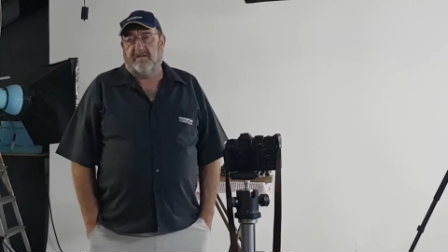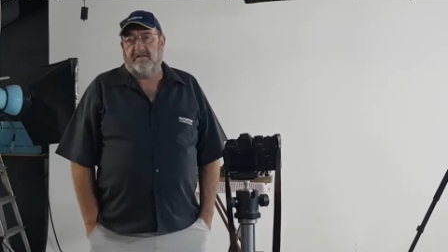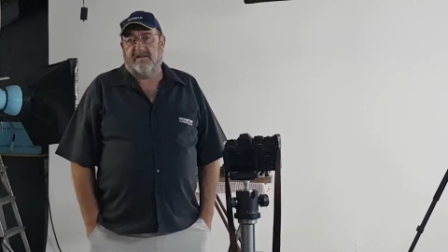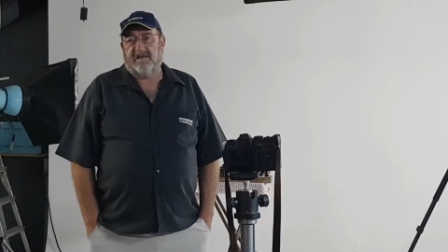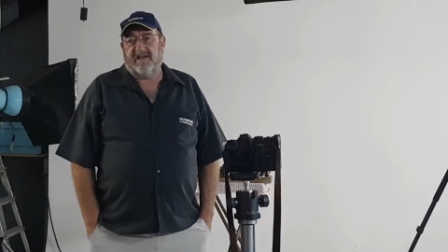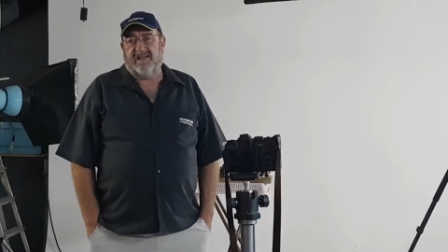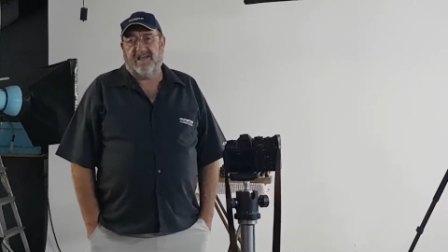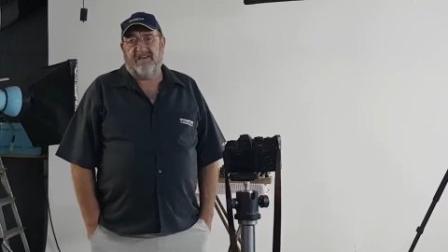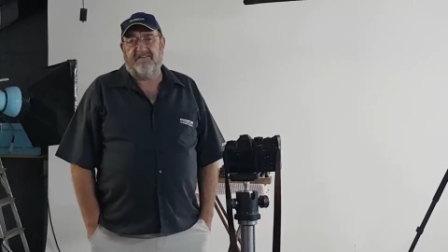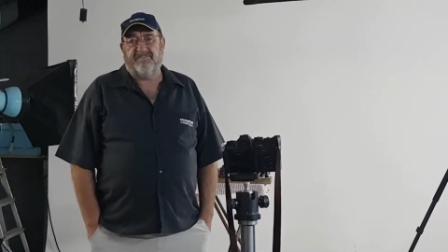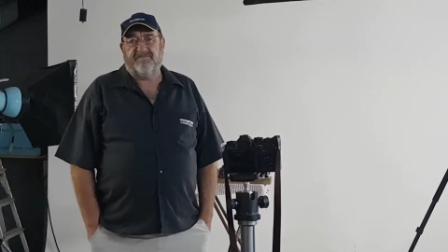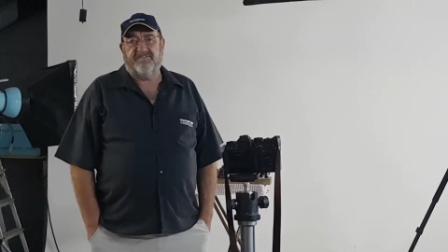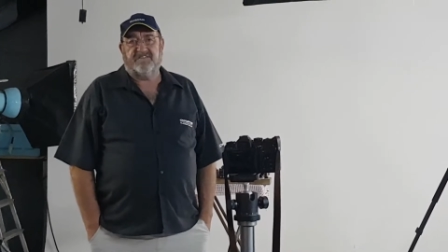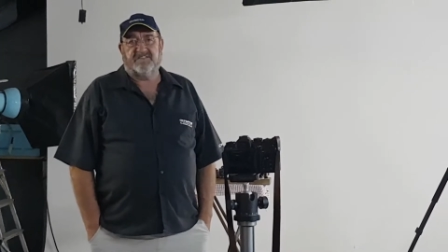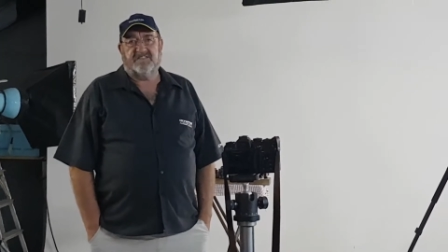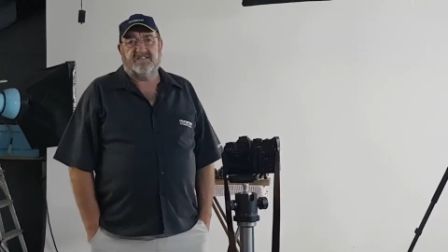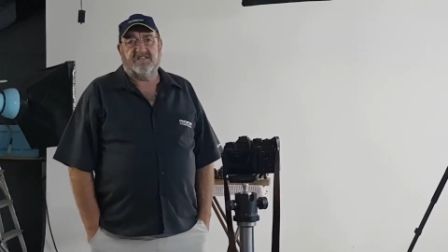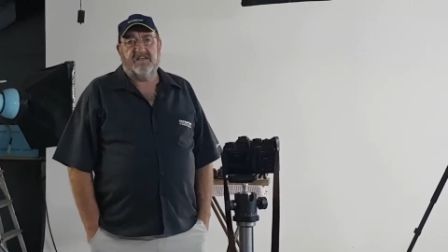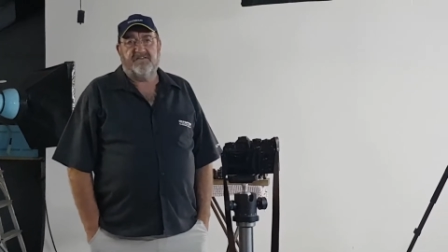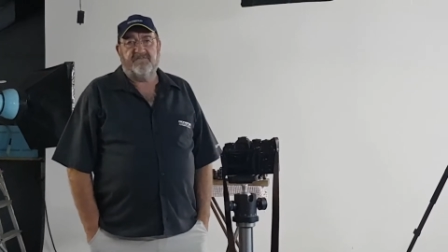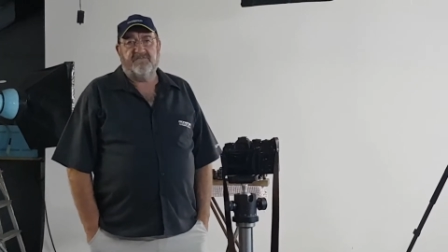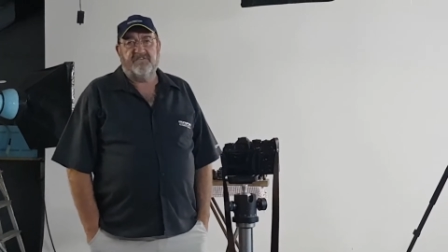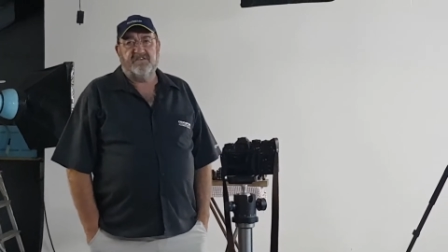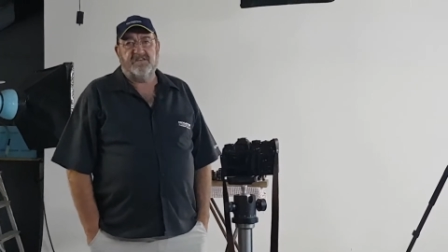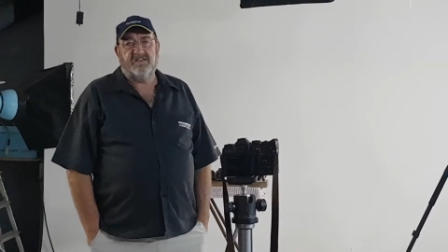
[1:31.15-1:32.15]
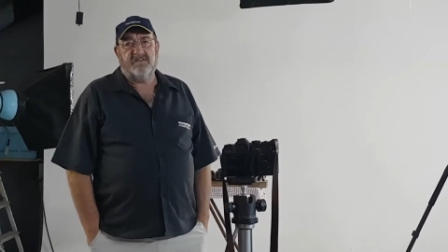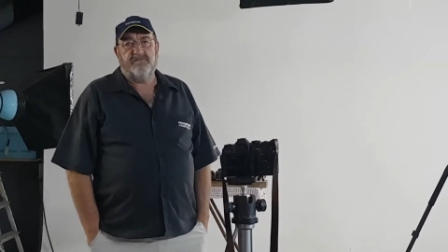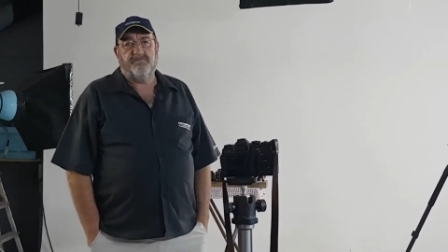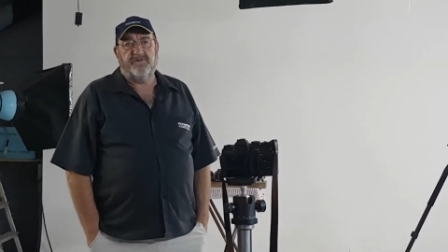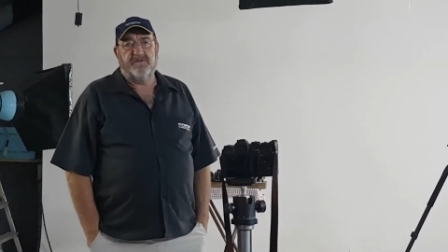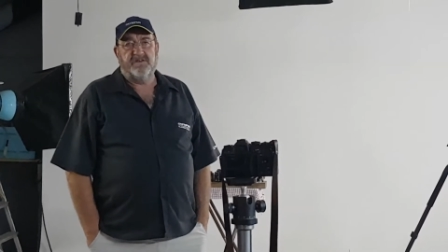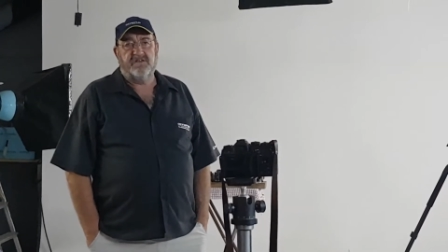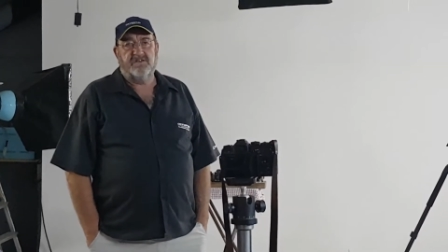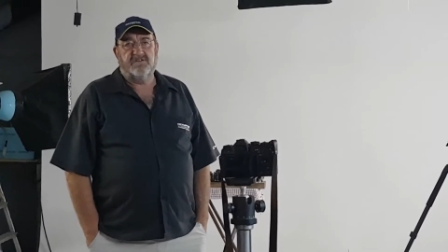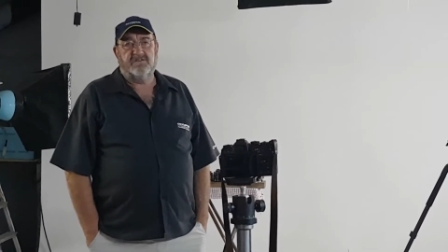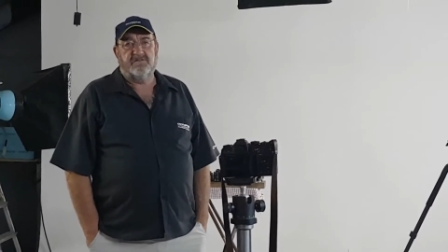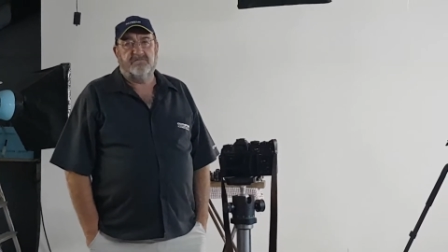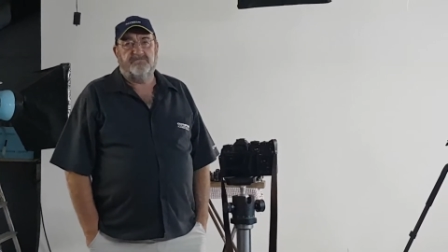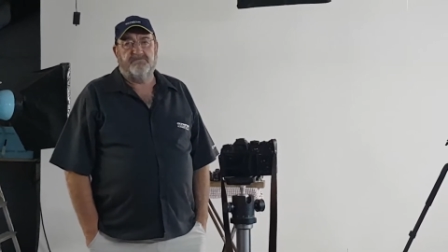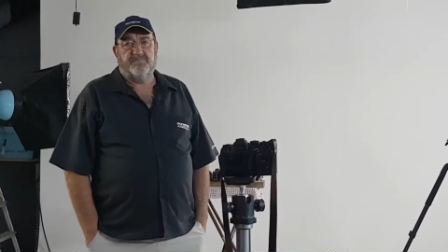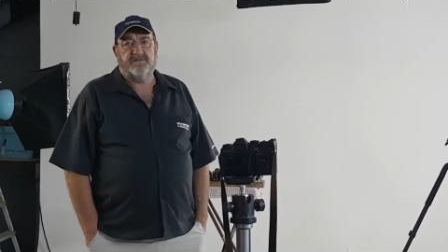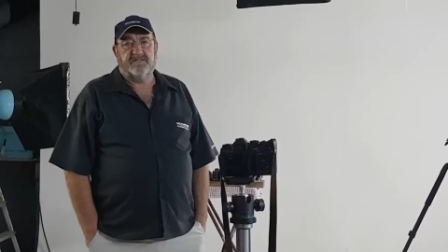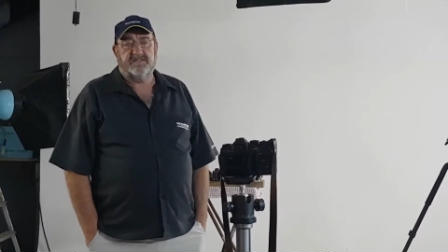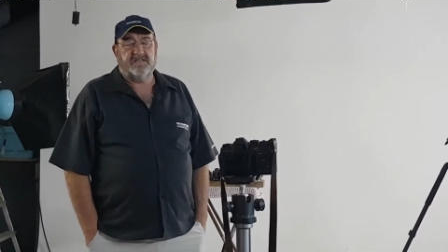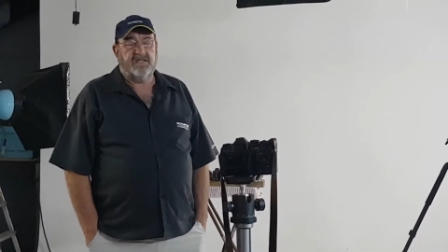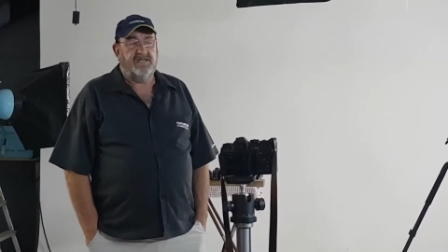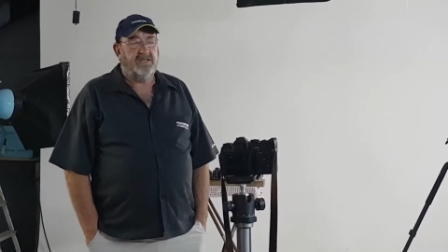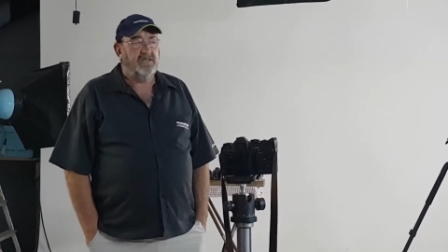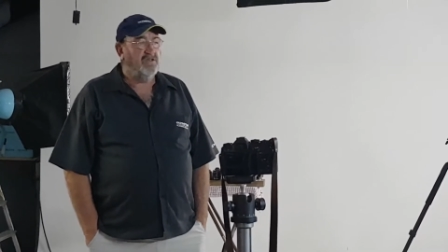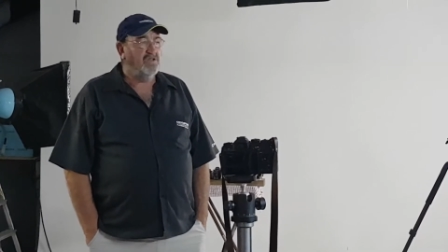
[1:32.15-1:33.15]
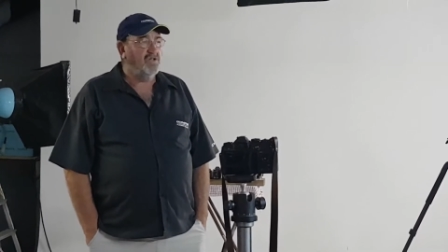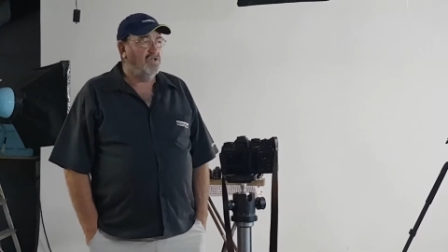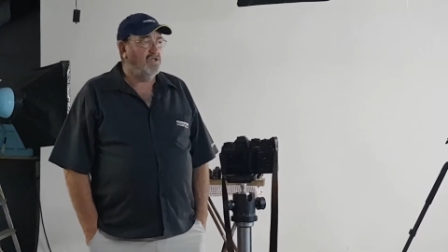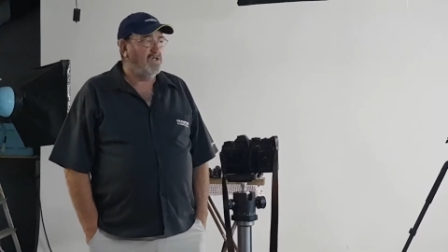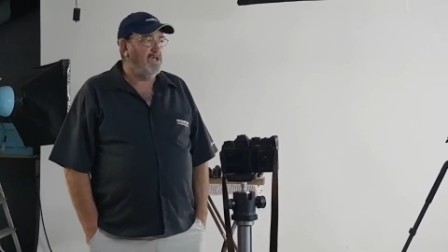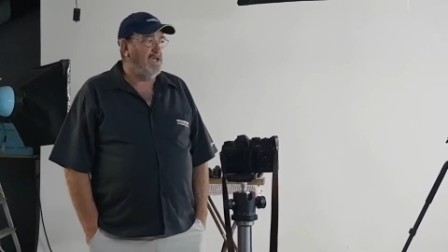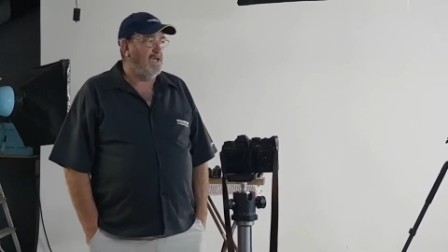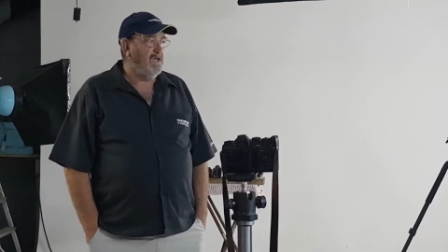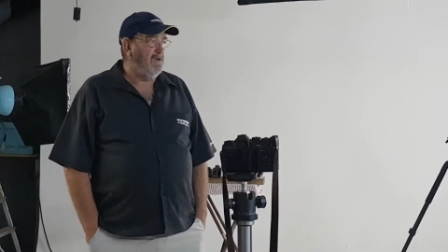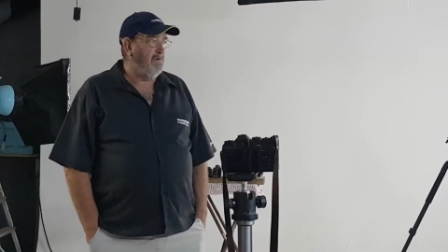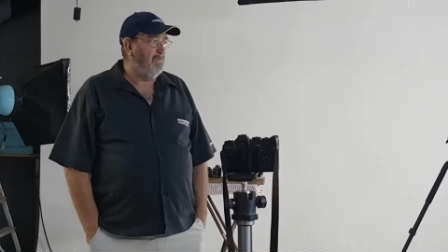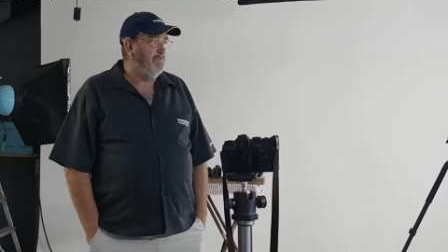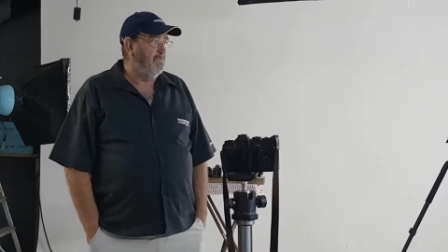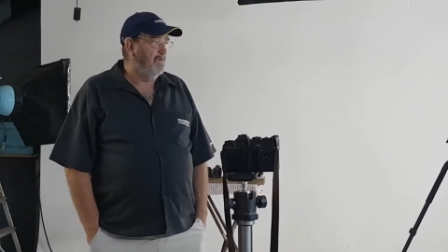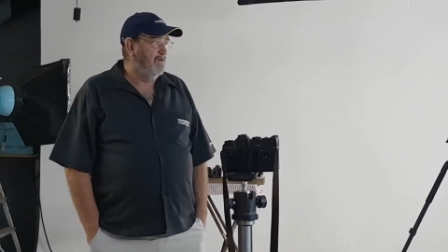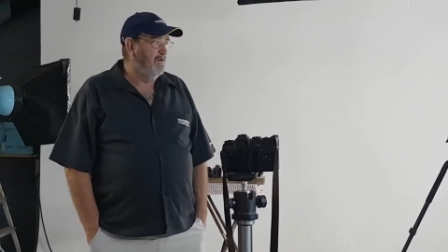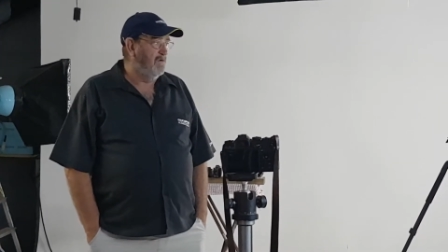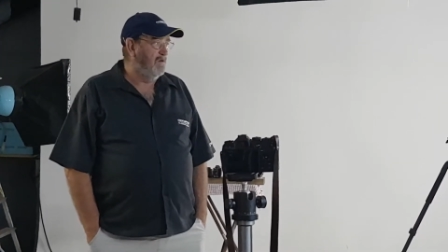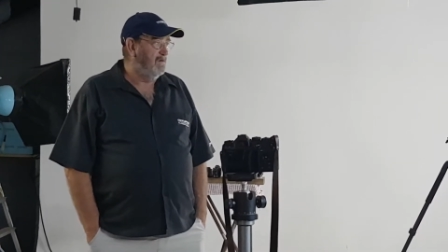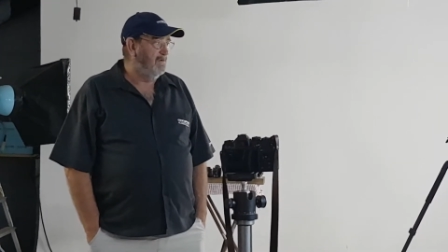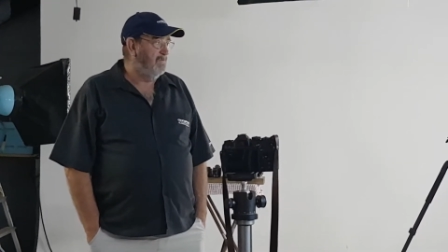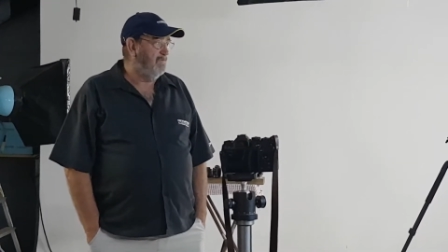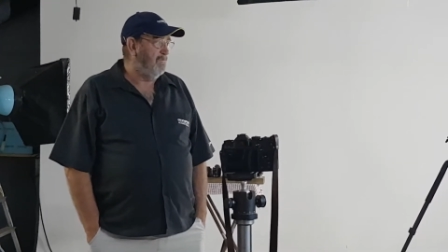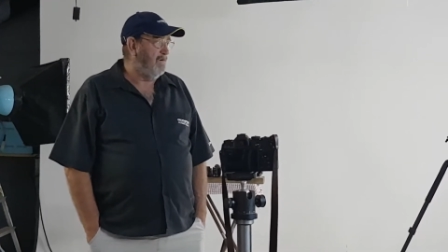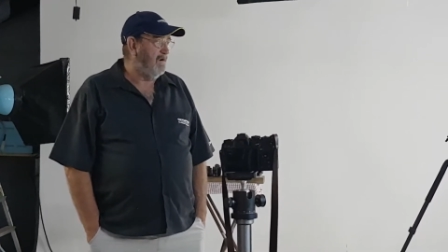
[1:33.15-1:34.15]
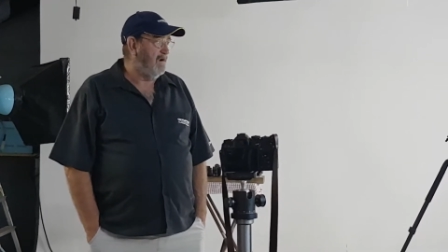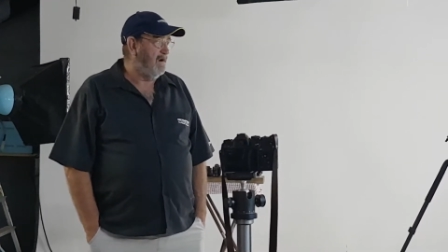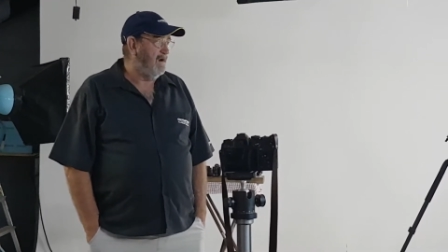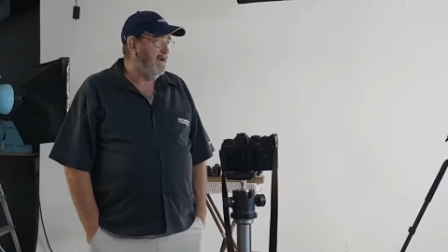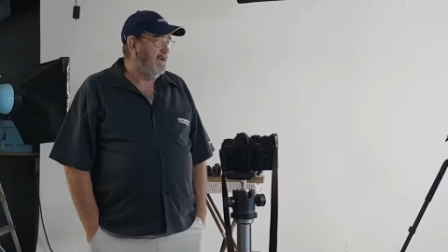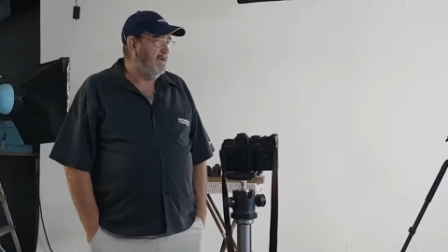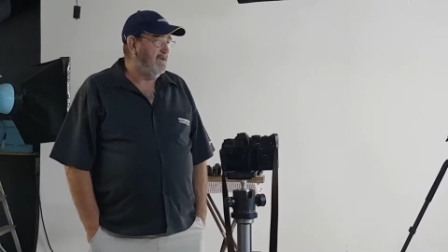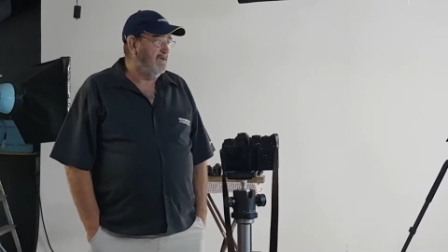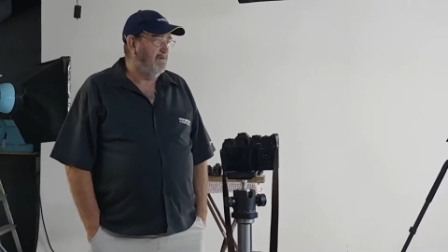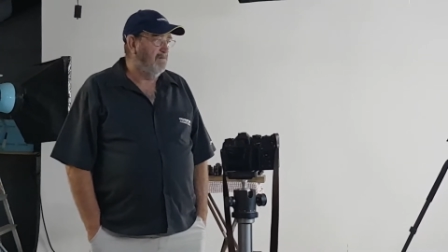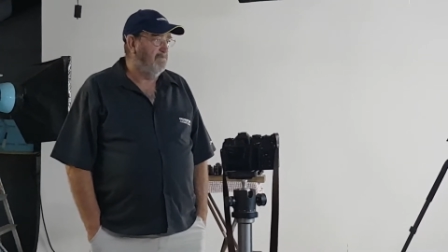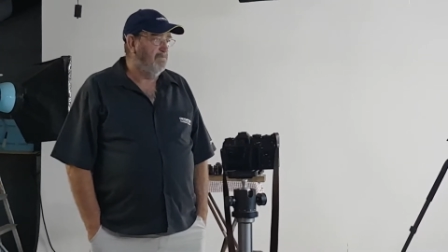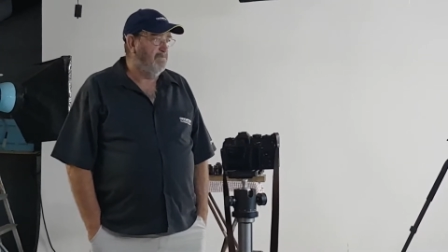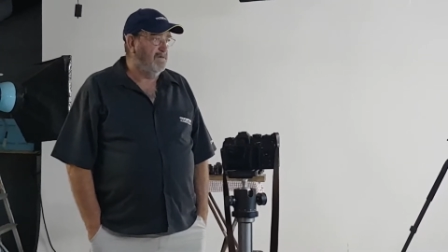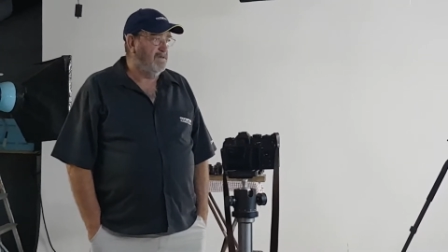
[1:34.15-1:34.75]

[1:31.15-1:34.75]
They have a 70% share worldwide,